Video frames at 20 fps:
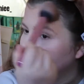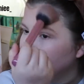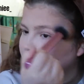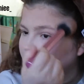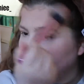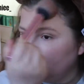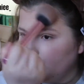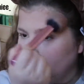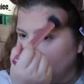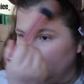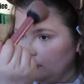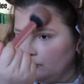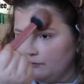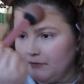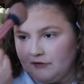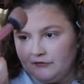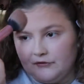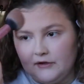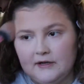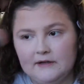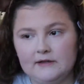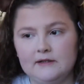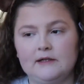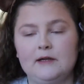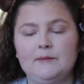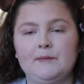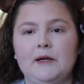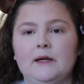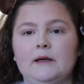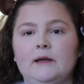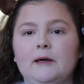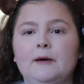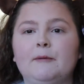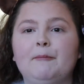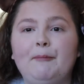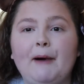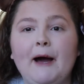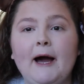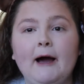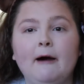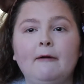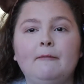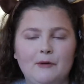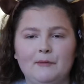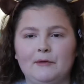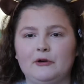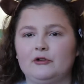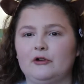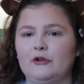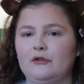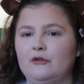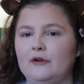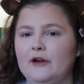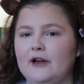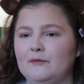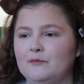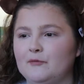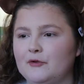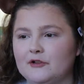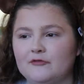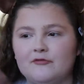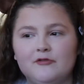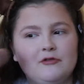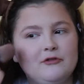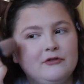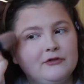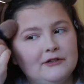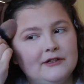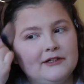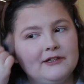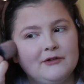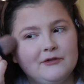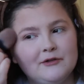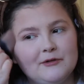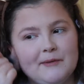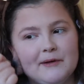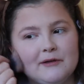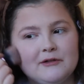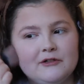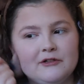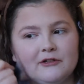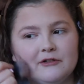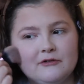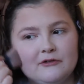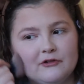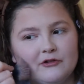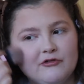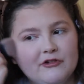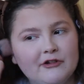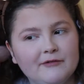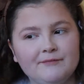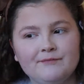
just putting it on my face and it being like bam. Oh my god, I thought I hadn't pressed record then, I was about to scream.